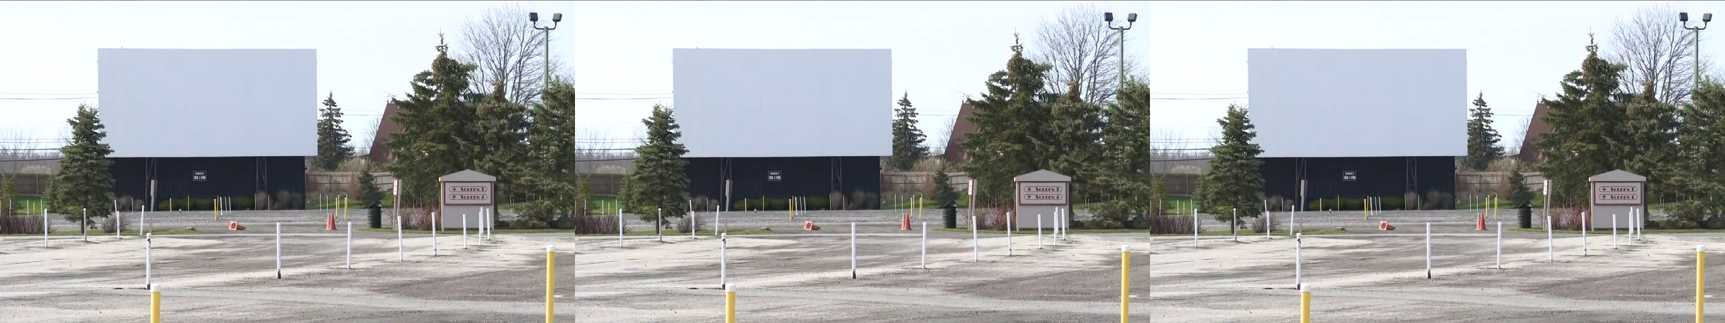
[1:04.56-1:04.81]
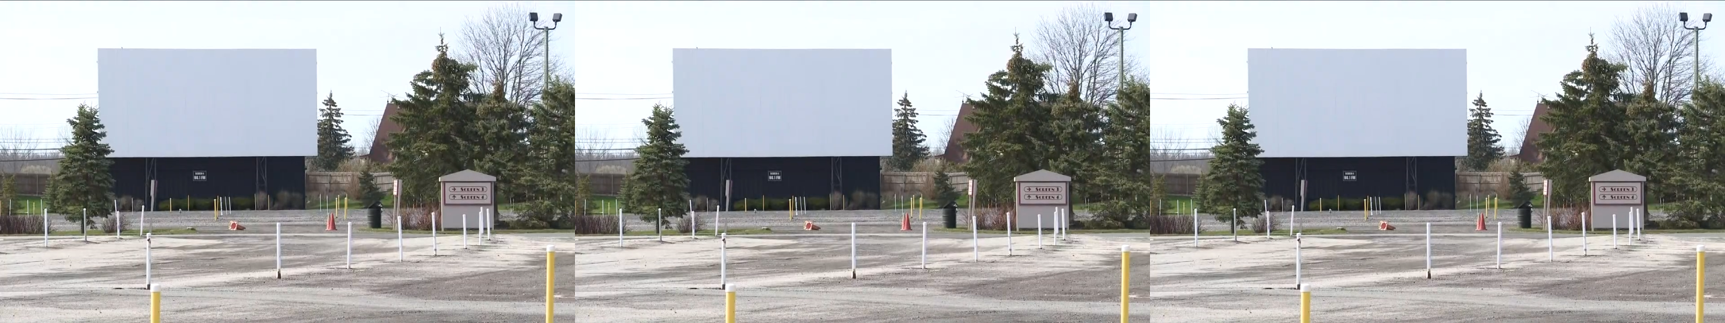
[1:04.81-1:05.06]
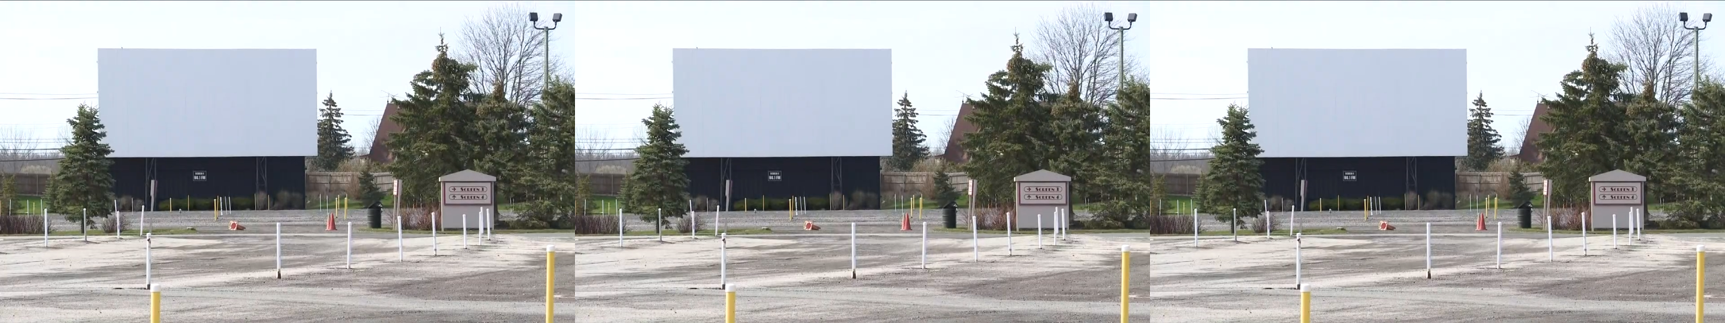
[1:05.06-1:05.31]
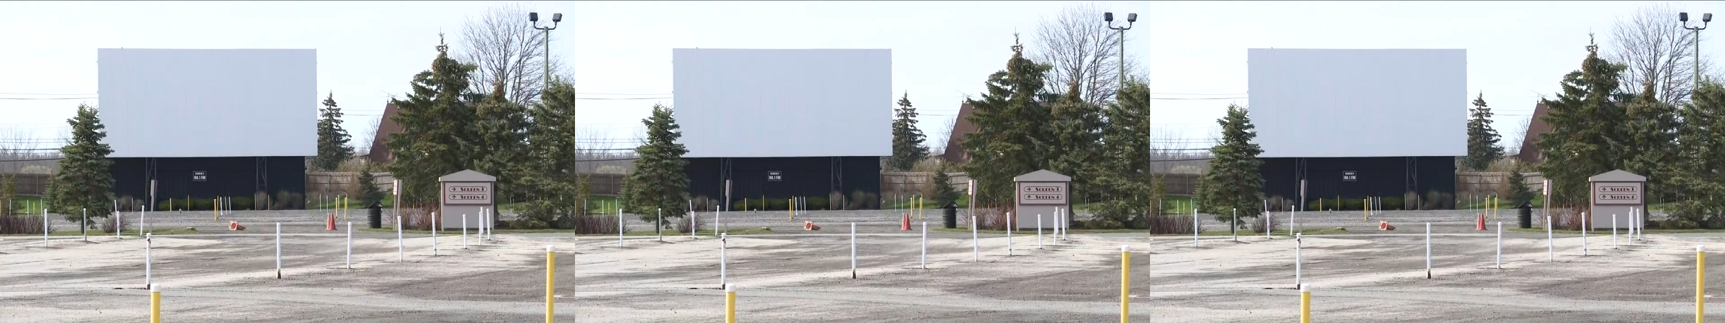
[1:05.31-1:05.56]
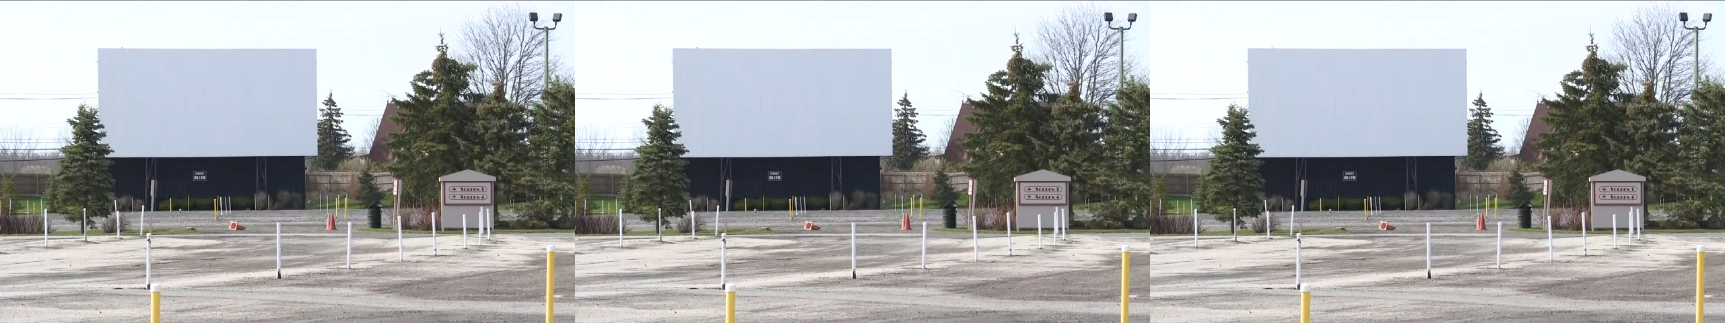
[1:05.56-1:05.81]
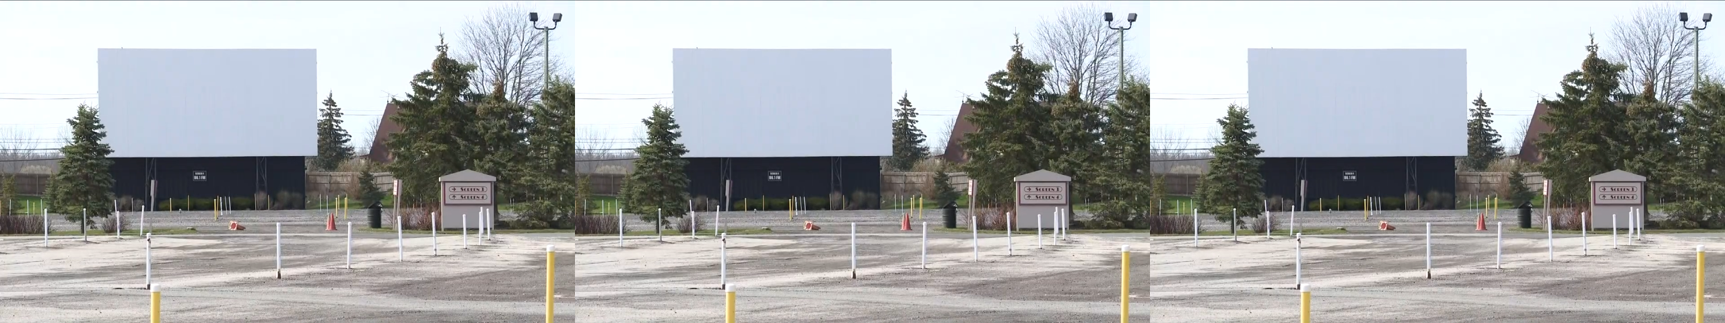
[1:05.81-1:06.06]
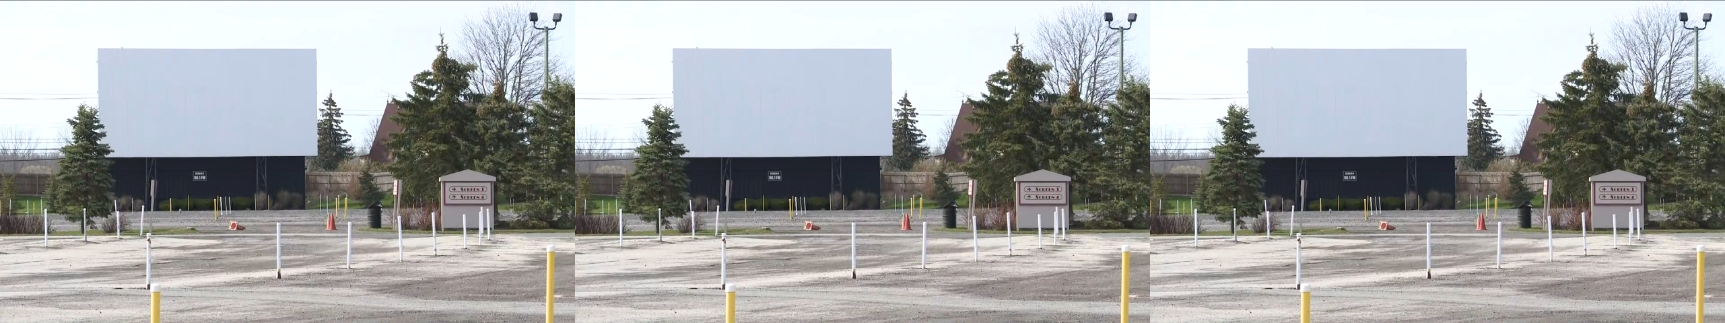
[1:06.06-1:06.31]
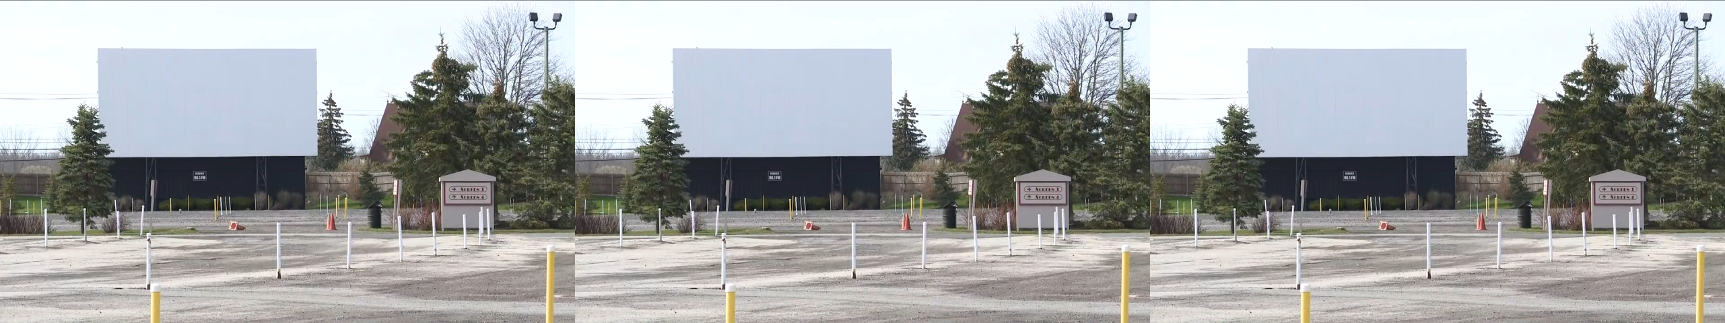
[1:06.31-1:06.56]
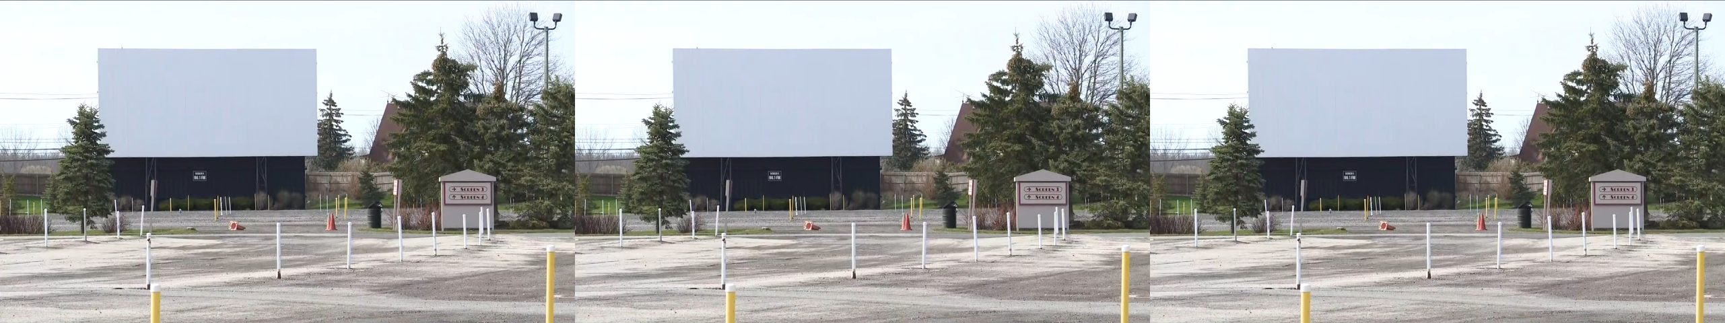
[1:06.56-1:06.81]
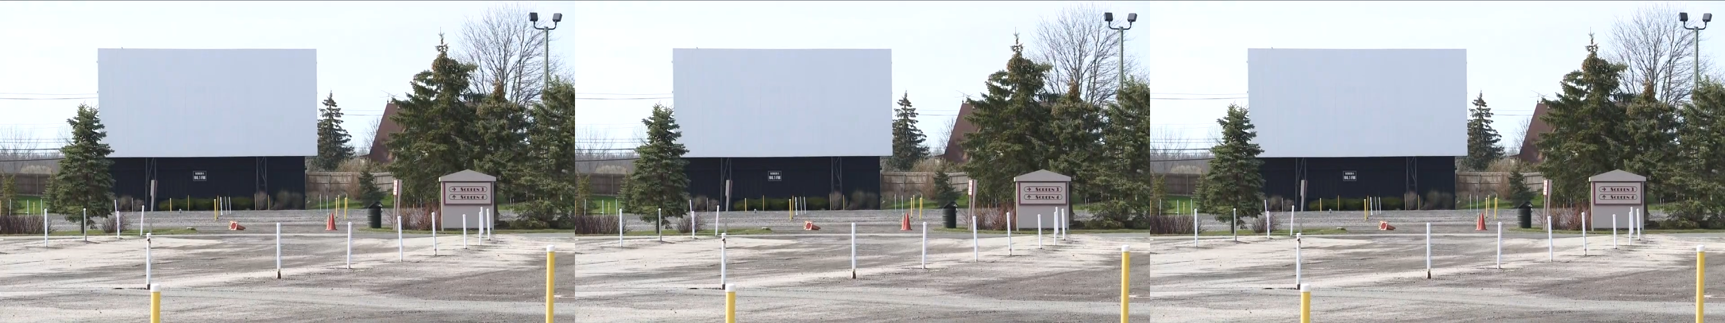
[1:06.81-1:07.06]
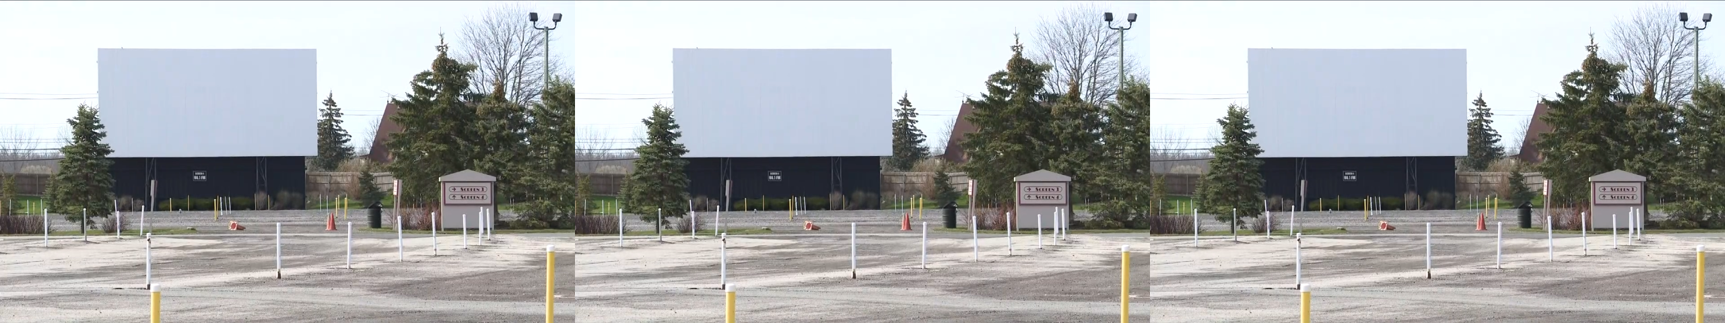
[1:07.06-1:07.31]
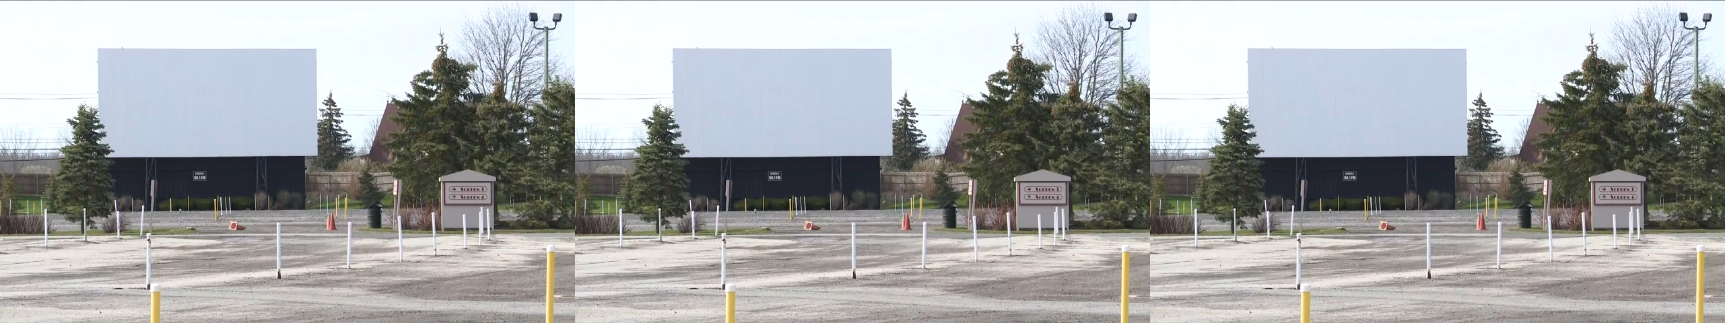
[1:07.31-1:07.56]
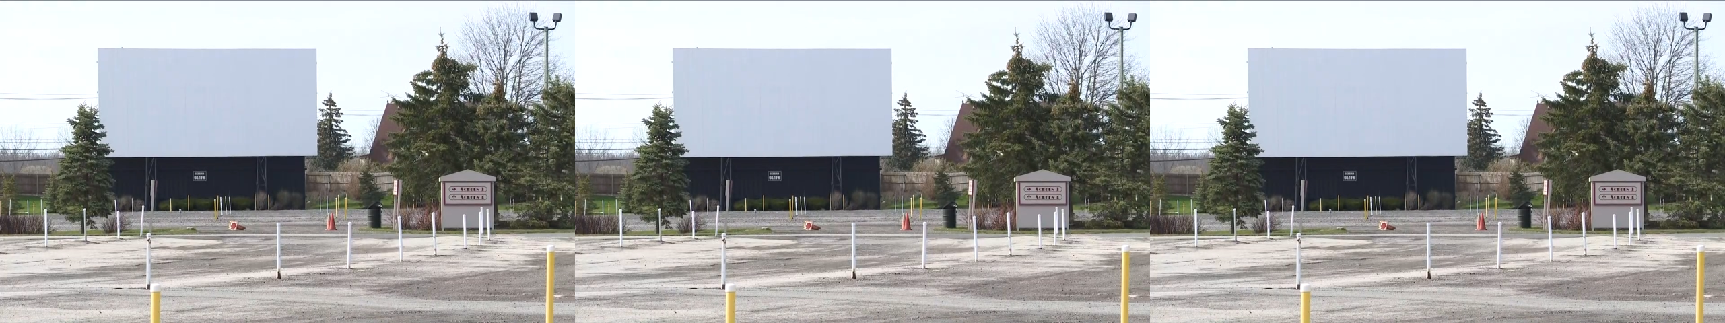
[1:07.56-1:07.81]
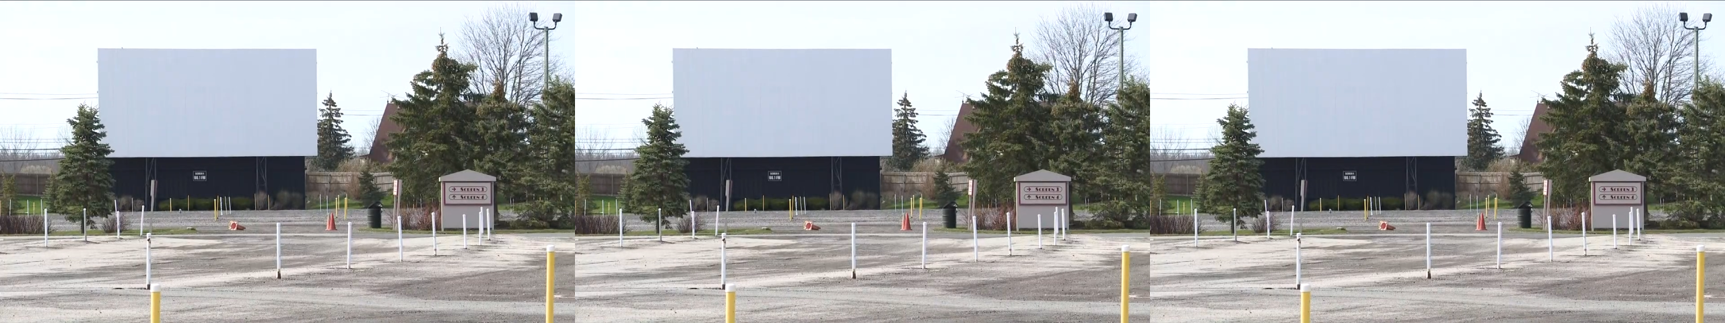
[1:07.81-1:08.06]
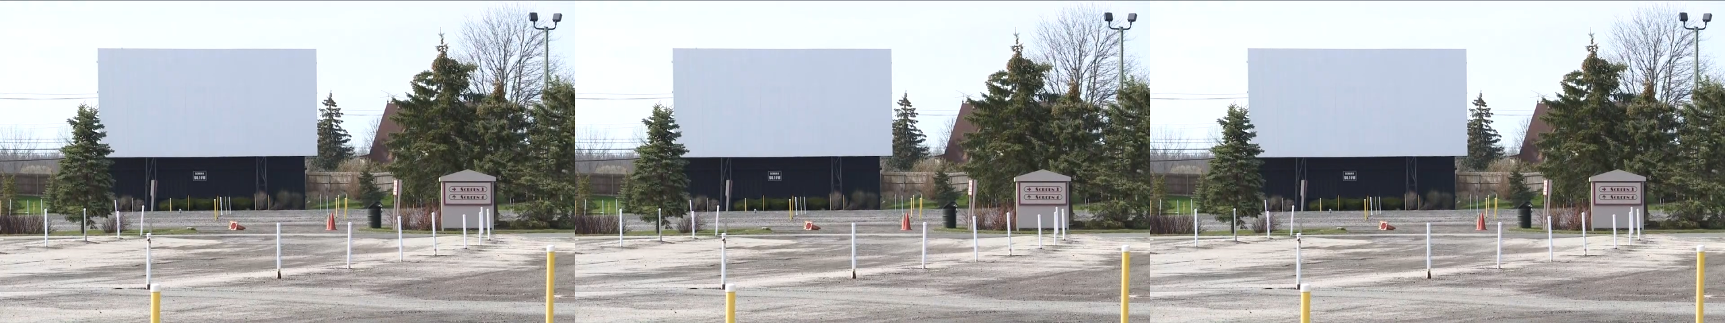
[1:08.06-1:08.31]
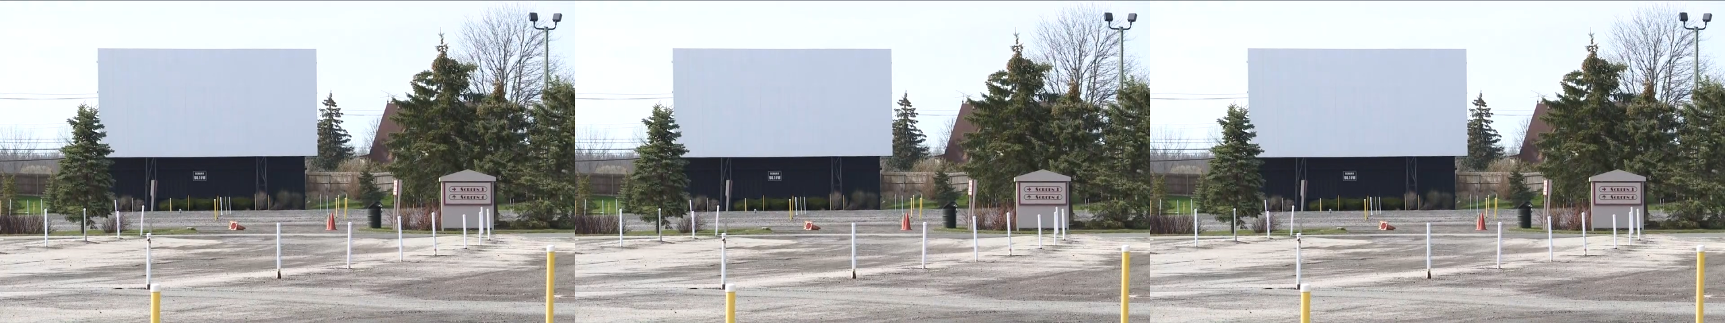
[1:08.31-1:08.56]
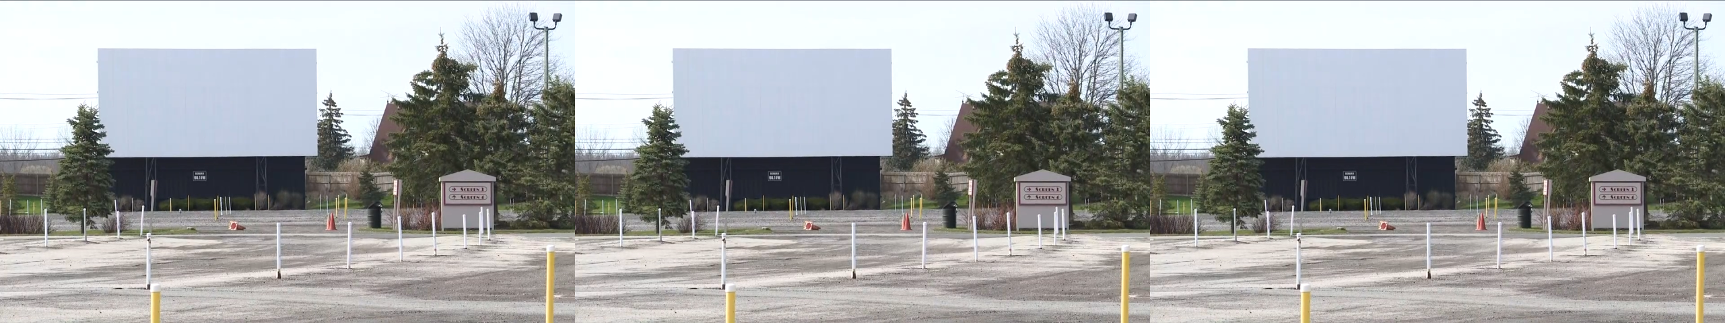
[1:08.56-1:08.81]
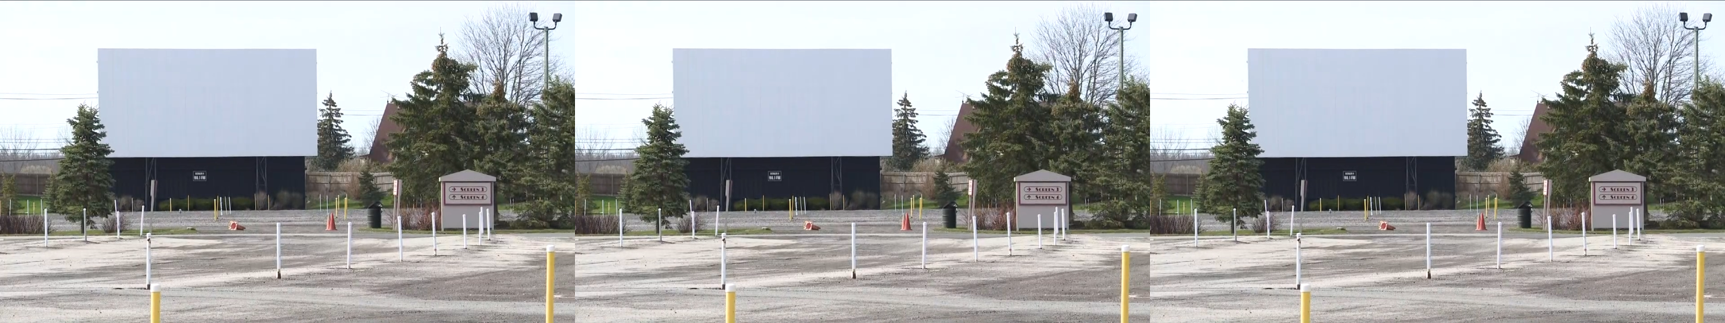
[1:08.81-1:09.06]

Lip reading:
(no speaker visible)